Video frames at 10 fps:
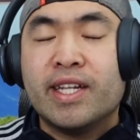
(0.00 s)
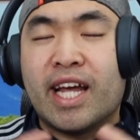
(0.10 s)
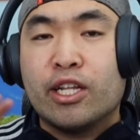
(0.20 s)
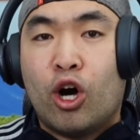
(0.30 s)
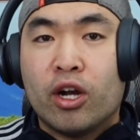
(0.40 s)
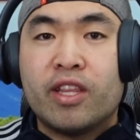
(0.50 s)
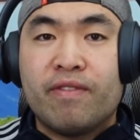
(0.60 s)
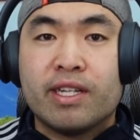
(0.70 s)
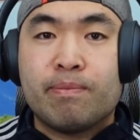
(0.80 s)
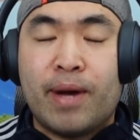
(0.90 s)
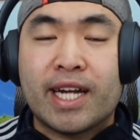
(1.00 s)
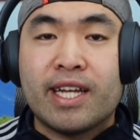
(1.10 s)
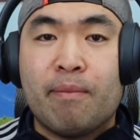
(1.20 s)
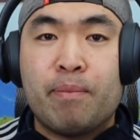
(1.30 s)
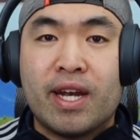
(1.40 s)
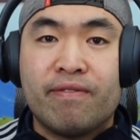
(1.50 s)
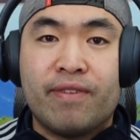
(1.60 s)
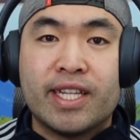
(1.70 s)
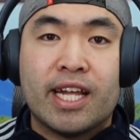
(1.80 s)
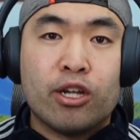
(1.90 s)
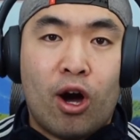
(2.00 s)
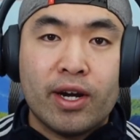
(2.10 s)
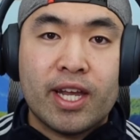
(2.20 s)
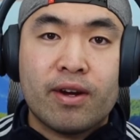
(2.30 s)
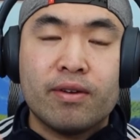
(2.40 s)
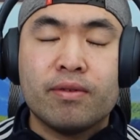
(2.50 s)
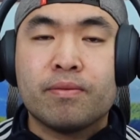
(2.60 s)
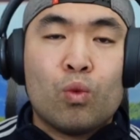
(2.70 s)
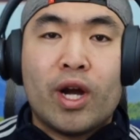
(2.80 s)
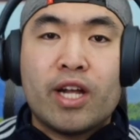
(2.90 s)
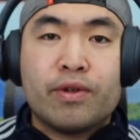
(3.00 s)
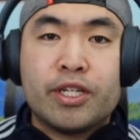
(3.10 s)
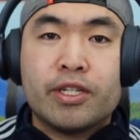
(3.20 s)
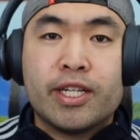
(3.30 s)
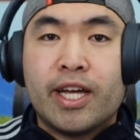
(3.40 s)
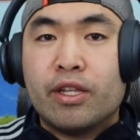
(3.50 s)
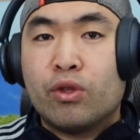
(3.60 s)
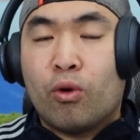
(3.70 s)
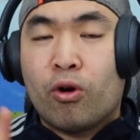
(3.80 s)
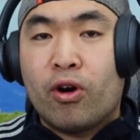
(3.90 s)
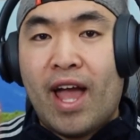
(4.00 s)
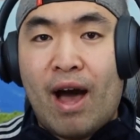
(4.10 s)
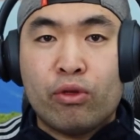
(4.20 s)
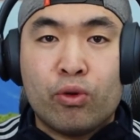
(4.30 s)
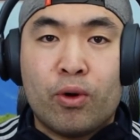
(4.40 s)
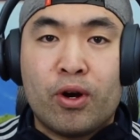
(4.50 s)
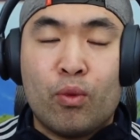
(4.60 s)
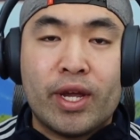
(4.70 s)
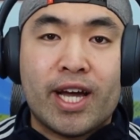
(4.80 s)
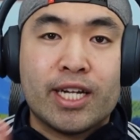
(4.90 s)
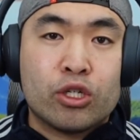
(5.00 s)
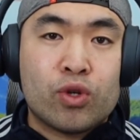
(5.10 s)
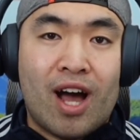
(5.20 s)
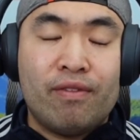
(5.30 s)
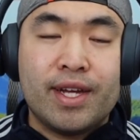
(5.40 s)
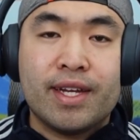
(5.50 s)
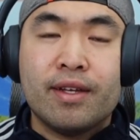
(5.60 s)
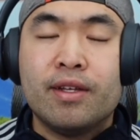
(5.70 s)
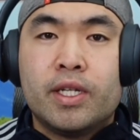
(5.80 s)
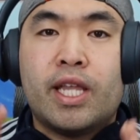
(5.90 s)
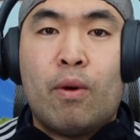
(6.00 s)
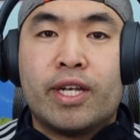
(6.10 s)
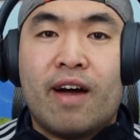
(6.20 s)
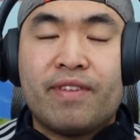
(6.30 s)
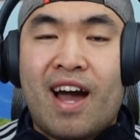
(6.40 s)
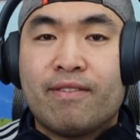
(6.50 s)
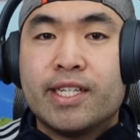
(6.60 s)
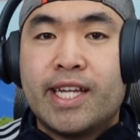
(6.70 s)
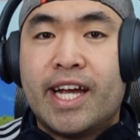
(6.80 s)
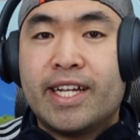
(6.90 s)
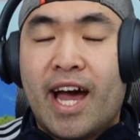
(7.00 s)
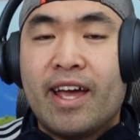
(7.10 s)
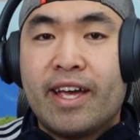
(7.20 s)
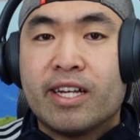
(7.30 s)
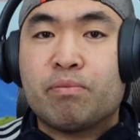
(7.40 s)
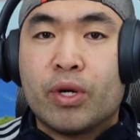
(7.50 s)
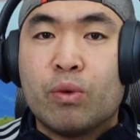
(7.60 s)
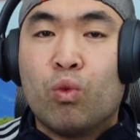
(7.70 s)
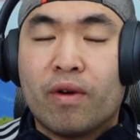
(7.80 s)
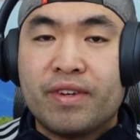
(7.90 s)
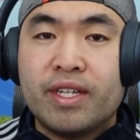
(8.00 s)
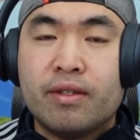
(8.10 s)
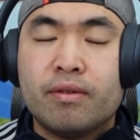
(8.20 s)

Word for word: that's all the different specs and benefits that's on here. Whether you want to use this indoor, outdoor, when you guys are traveling, then we definitely have to say that it is pretty worth it.